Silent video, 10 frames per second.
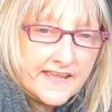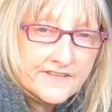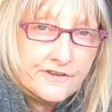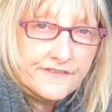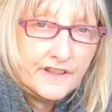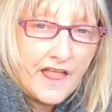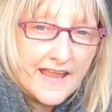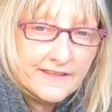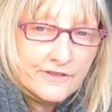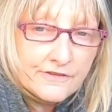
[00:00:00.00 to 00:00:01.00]
sort of a
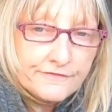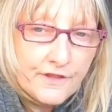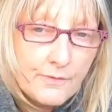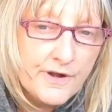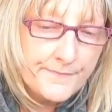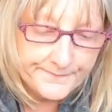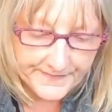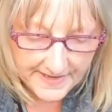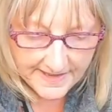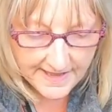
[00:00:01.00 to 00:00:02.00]
lilac flower,
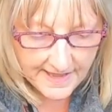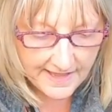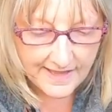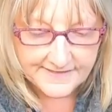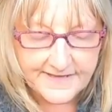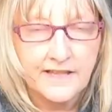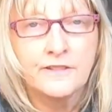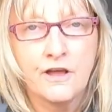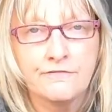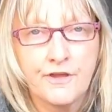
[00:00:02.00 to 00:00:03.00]
and I
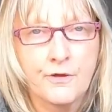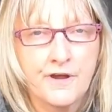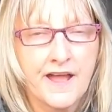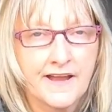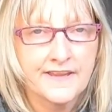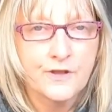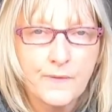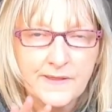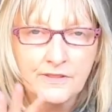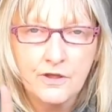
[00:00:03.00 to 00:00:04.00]
love Our Harry.
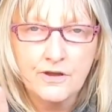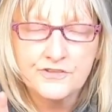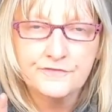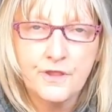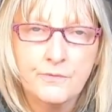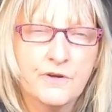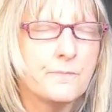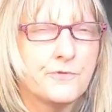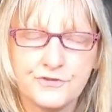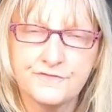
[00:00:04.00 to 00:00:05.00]
Quite large flower,
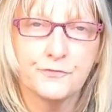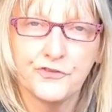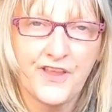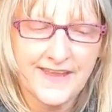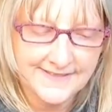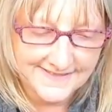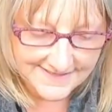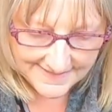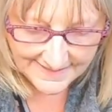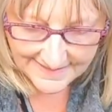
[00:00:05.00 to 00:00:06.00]
beautiful scent.
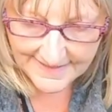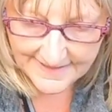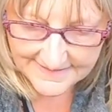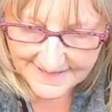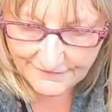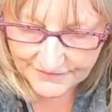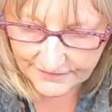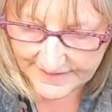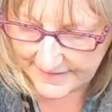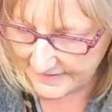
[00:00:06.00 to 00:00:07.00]

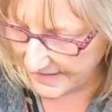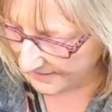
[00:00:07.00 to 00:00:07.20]
Definitely